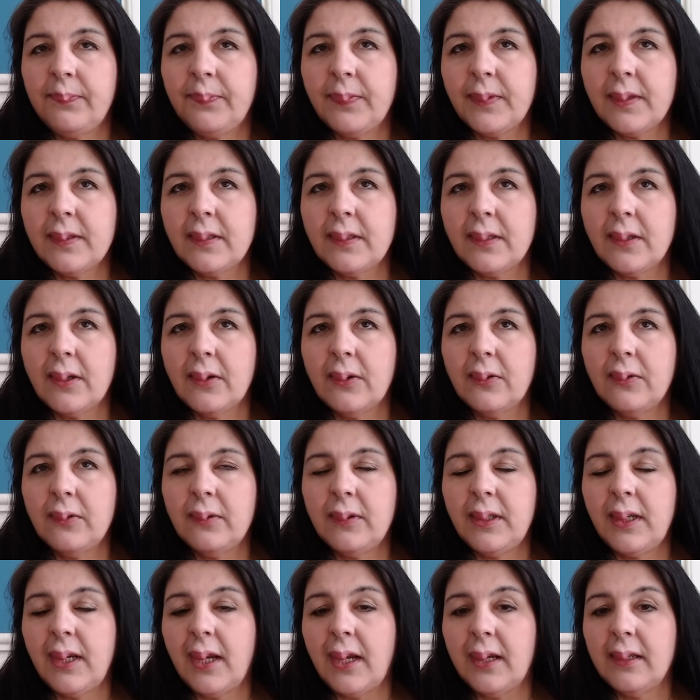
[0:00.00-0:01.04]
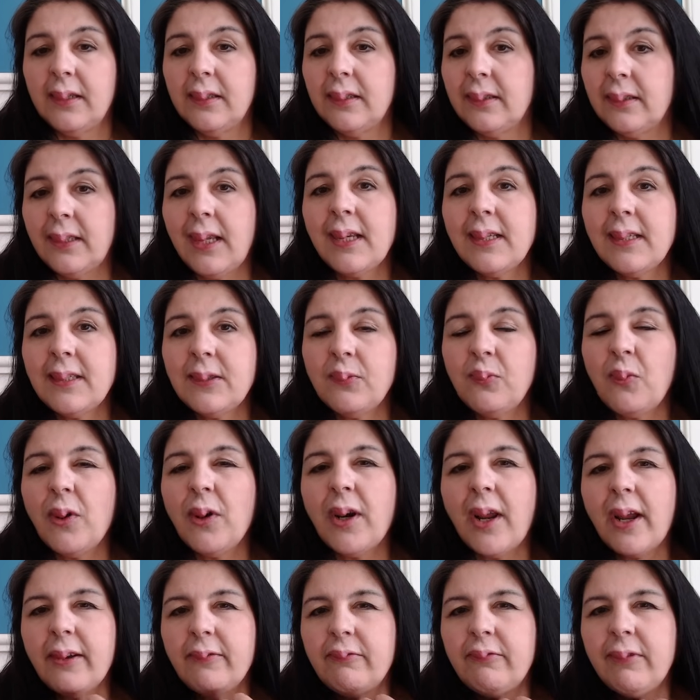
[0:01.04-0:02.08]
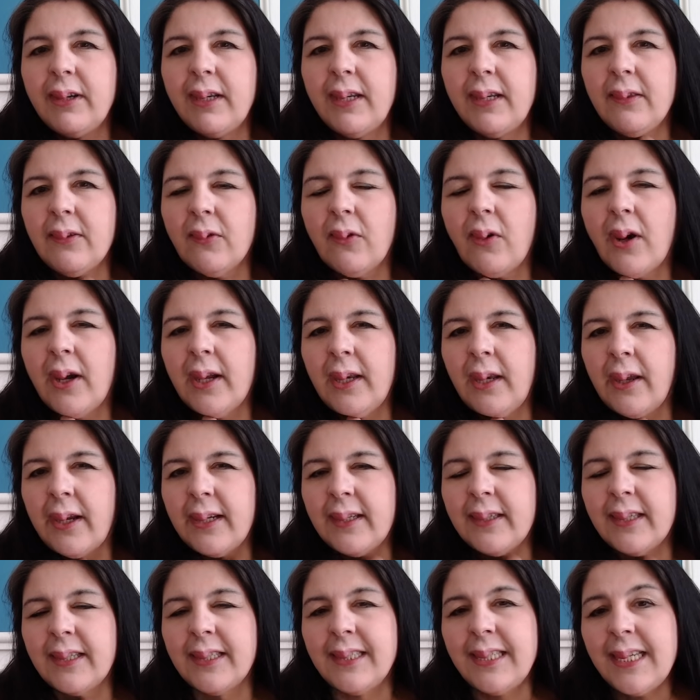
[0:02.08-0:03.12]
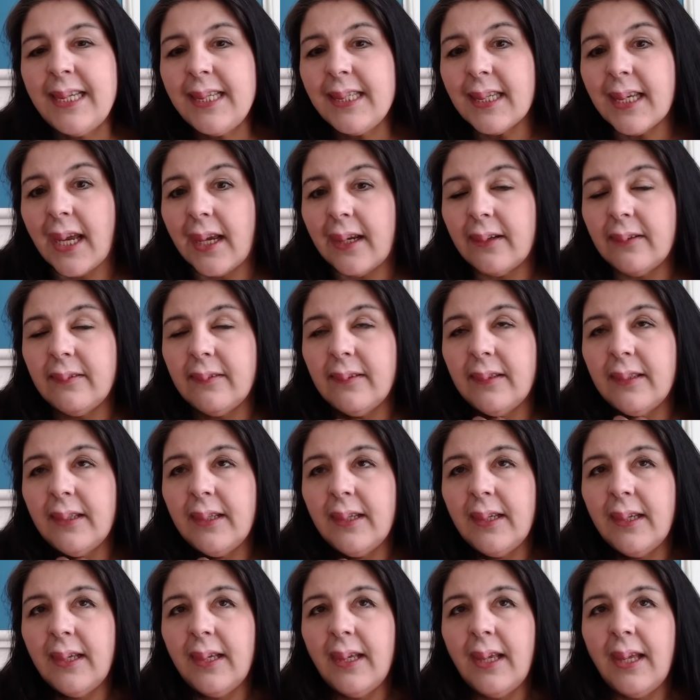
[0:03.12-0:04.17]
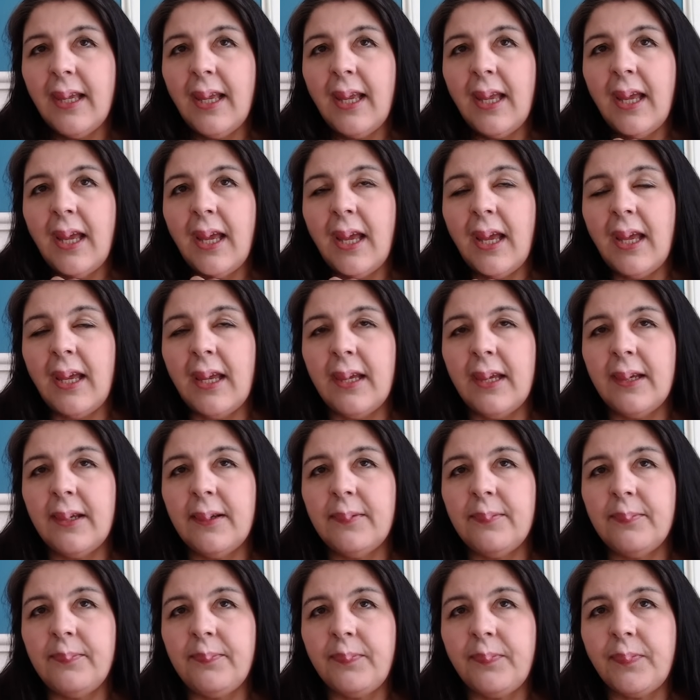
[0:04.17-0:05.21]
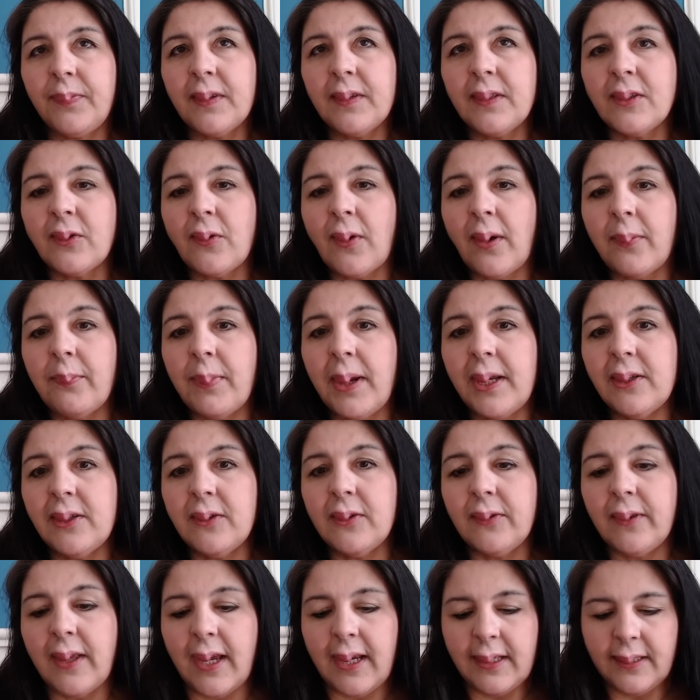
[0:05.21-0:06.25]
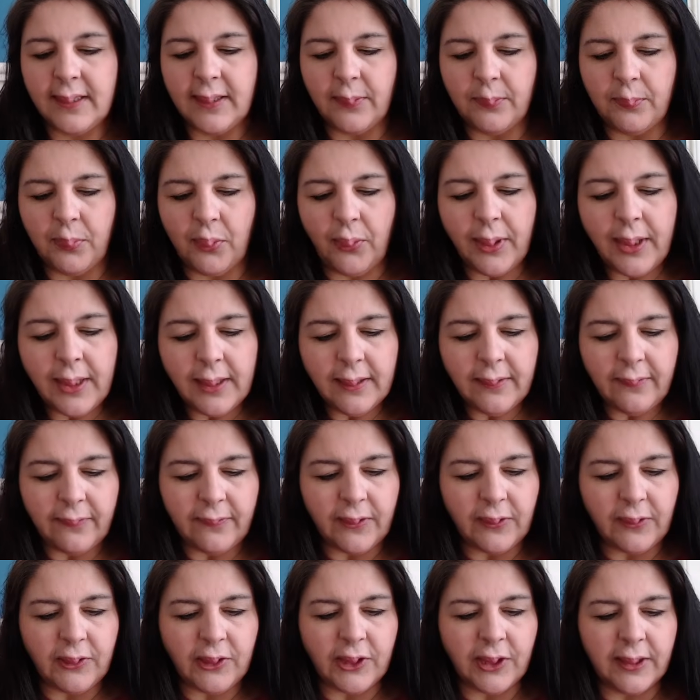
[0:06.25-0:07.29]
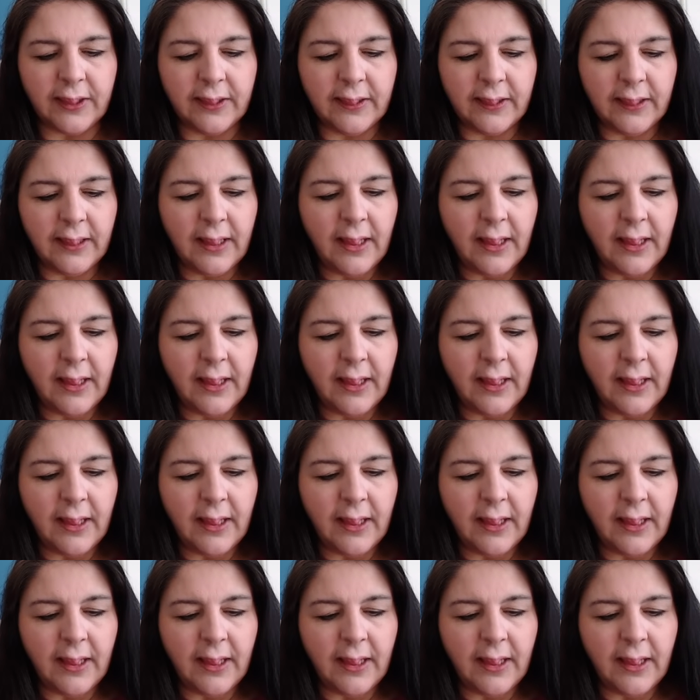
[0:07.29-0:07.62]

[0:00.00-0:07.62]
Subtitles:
So yeah, that's one I really thought I liked the detail, so I may do that at some point in the future.